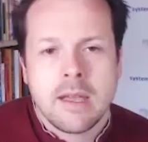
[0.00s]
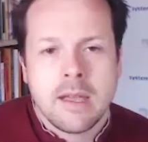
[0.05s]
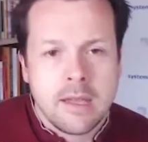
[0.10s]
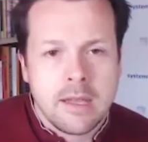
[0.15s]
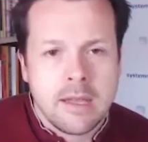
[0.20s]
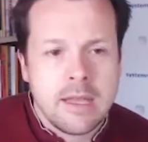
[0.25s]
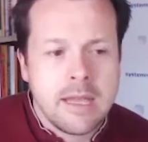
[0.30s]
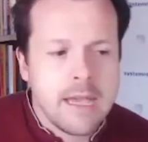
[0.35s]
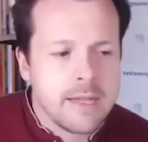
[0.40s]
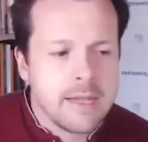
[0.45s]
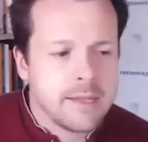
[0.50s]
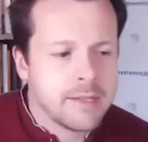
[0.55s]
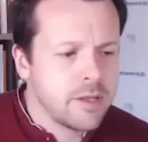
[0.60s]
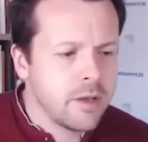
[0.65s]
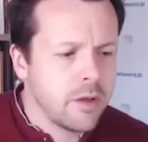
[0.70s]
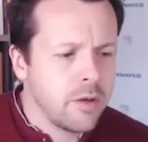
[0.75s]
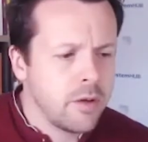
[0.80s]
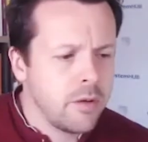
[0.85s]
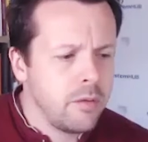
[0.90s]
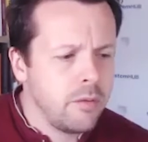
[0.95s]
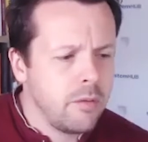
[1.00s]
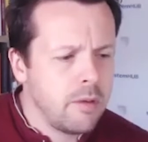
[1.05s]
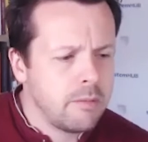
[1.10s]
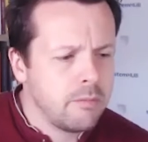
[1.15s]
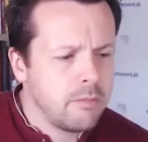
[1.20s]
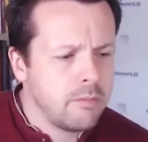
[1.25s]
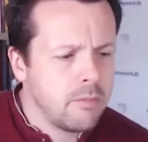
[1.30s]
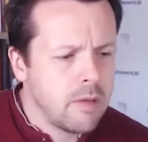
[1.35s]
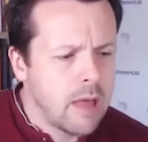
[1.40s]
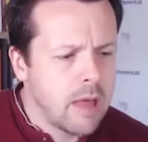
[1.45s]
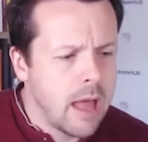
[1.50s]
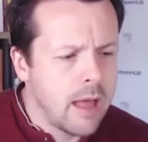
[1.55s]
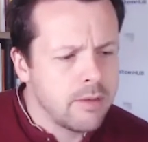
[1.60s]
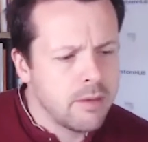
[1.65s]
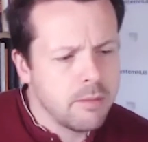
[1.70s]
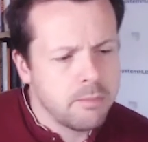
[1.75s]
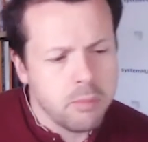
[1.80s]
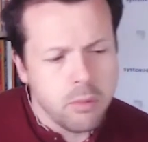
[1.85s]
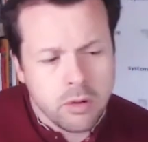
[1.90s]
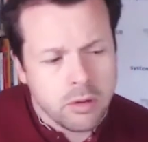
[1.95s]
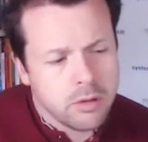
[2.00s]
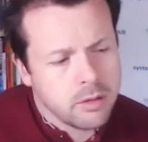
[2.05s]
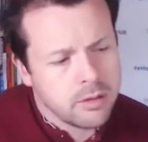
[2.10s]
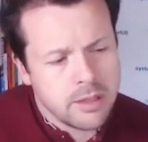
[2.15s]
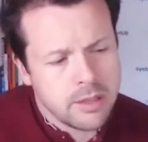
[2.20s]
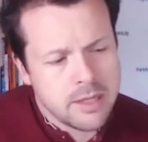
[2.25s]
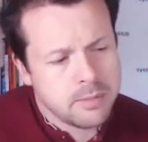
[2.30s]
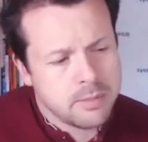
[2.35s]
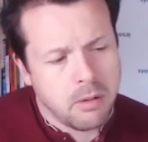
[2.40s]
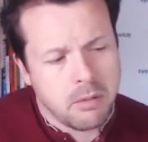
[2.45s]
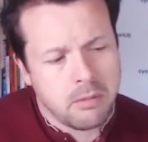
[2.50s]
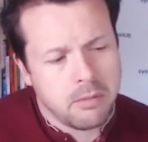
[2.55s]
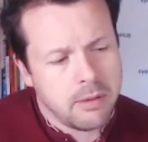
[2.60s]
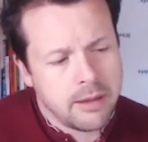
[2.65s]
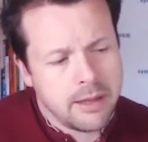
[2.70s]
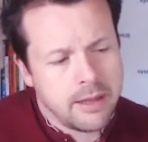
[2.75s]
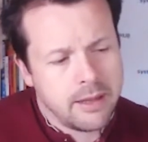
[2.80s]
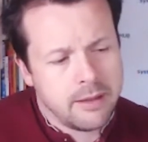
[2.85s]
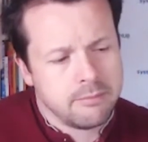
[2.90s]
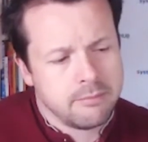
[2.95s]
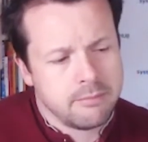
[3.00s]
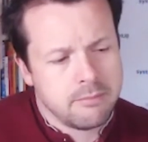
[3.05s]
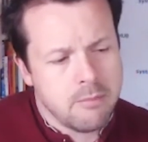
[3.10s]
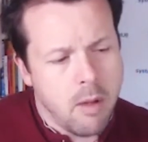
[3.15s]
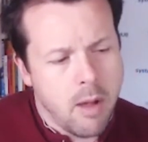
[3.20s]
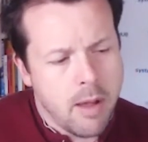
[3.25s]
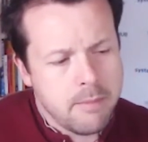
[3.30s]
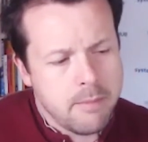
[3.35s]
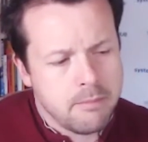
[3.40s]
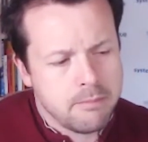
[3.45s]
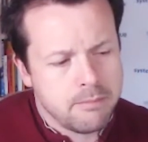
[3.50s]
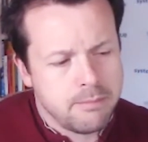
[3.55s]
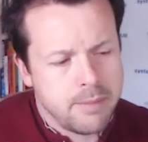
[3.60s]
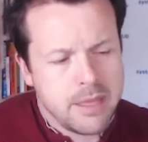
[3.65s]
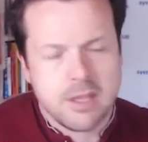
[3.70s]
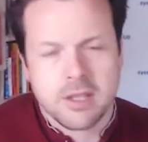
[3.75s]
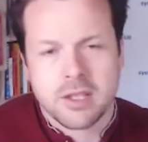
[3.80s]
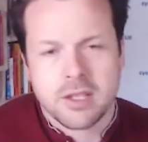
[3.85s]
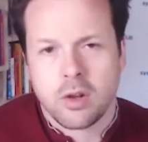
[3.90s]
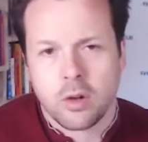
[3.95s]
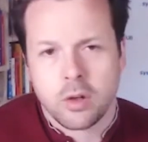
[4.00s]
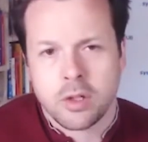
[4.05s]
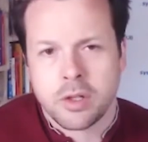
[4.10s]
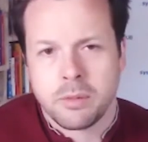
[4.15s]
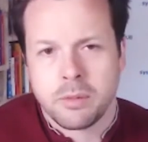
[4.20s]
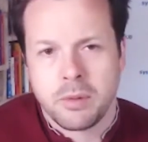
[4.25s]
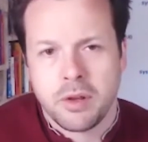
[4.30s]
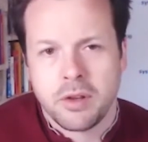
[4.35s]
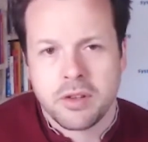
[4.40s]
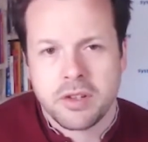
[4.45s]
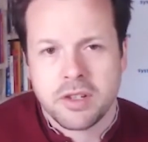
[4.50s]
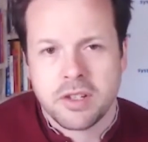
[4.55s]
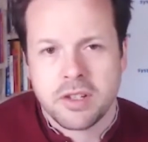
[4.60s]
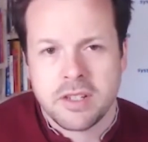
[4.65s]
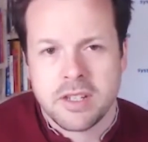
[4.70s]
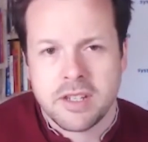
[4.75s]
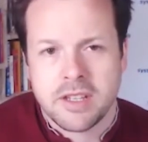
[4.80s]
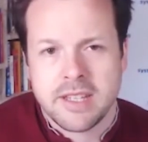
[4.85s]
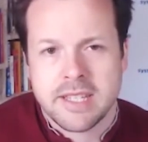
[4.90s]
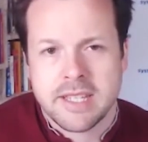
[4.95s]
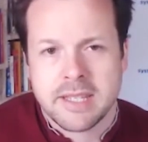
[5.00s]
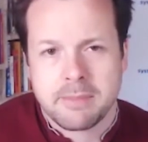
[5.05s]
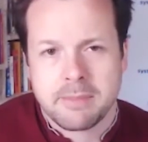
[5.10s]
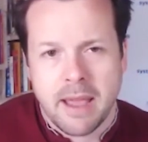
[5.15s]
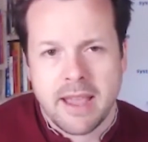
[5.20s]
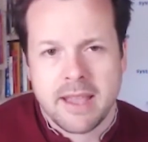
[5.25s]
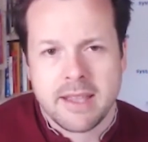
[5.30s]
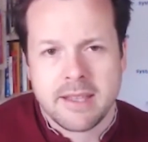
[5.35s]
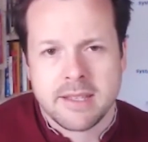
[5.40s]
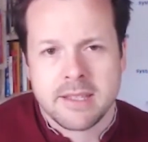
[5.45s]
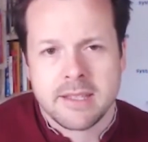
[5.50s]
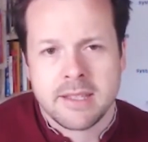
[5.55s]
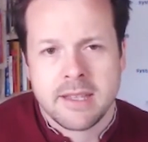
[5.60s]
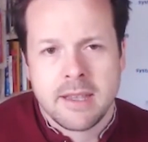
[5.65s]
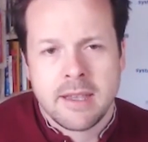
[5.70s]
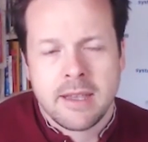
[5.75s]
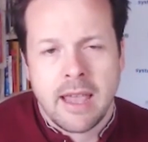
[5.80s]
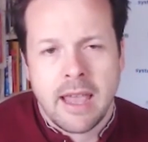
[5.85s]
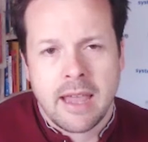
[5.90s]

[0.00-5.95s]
Yes, so uh, the book is probably my biggest contribution to this space, mm-hmm.